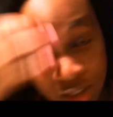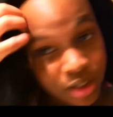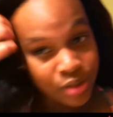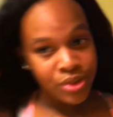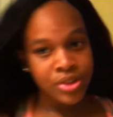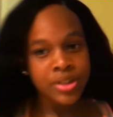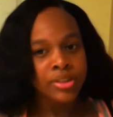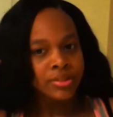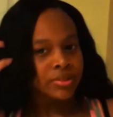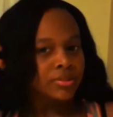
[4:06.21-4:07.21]
the
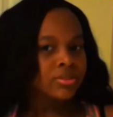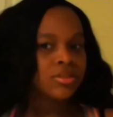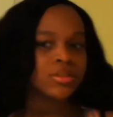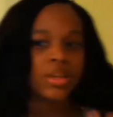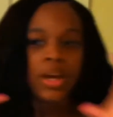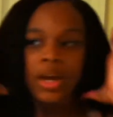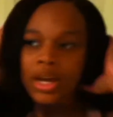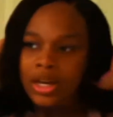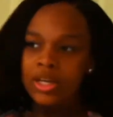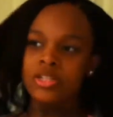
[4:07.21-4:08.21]
closure,
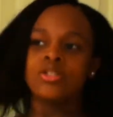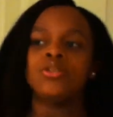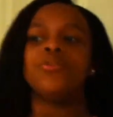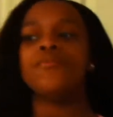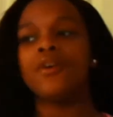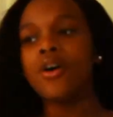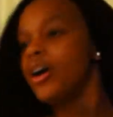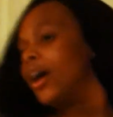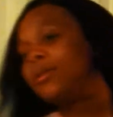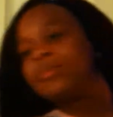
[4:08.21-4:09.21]
and so
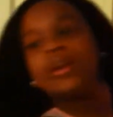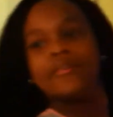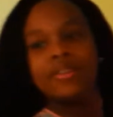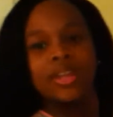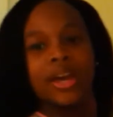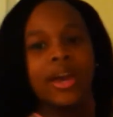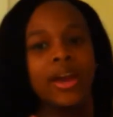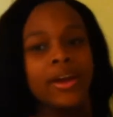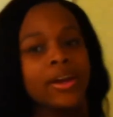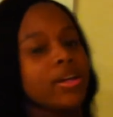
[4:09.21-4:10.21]
far I'm loving the
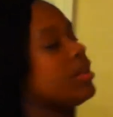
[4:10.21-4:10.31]
hair.